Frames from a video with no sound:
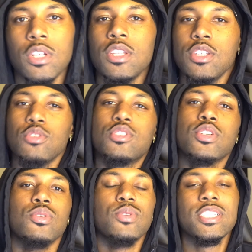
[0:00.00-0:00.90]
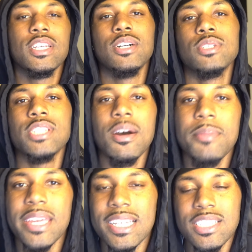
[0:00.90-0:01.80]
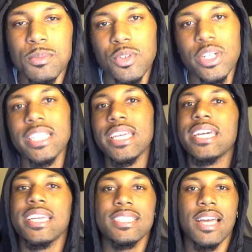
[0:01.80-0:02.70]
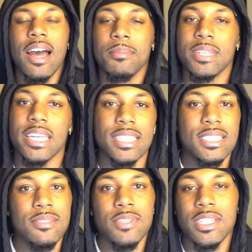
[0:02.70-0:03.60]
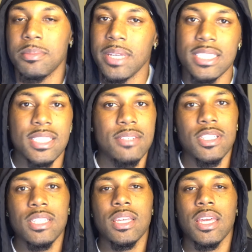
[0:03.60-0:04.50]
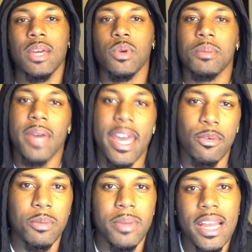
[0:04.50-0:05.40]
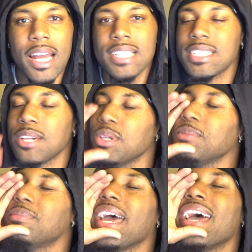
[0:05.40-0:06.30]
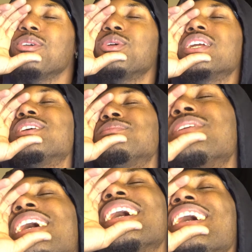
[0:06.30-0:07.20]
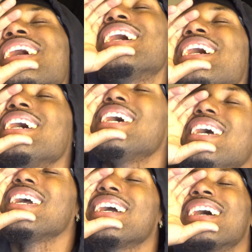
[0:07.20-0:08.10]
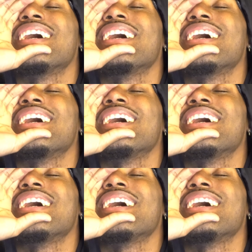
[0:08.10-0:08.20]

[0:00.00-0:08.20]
YouTube, what's good with y'all, man? It's your boy Dez. I'm Dez TV, the best TV, and we back with a banger. I said we back with a banger.